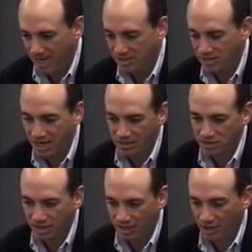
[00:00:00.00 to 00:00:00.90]
makes
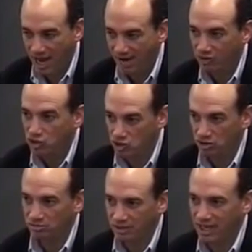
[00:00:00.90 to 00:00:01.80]
sense. And on
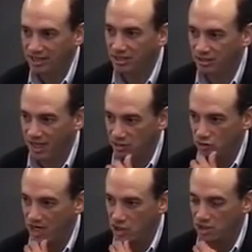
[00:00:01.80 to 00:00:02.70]
average,
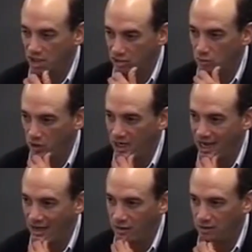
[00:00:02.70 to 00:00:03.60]
that strategy does
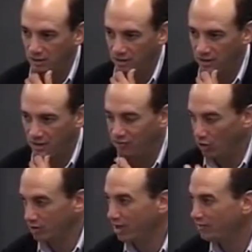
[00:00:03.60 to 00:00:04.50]
work out
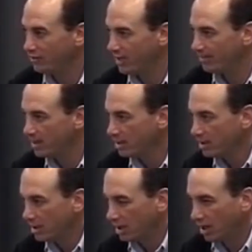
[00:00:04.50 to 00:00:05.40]
if you own enough of them.
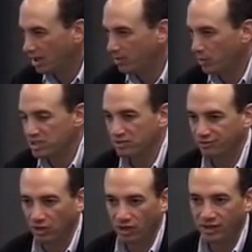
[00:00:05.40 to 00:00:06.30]
But
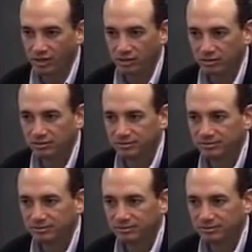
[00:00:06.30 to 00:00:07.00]
what's the flaw there?